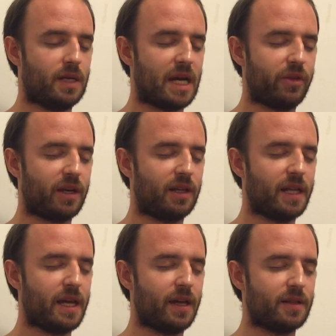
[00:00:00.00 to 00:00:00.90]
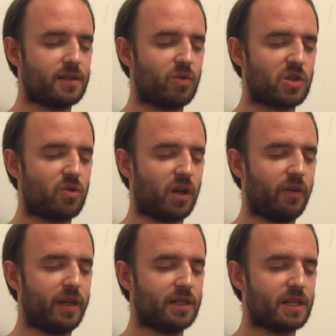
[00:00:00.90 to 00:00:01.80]
Now the glands, which we're
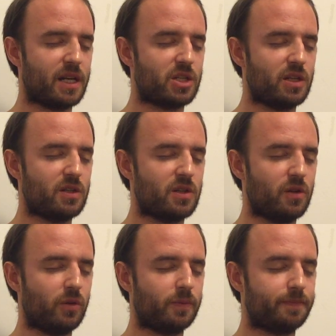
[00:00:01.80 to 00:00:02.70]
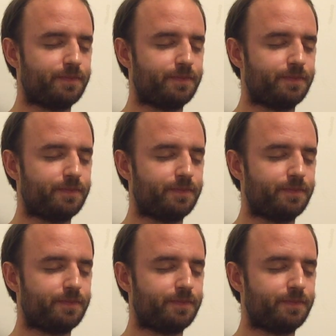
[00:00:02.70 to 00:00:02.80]
going to touch into,